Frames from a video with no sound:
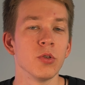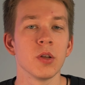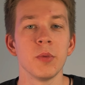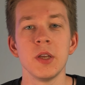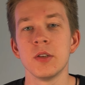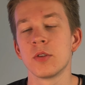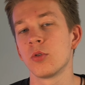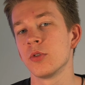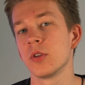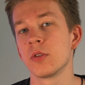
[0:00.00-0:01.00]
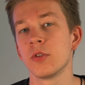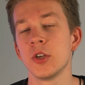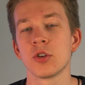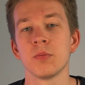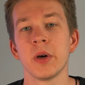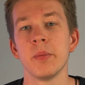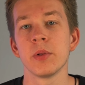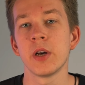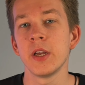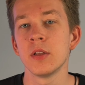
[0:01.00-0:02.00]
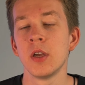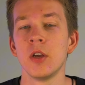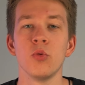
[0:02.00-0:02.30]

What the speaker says: automated content creation pipeline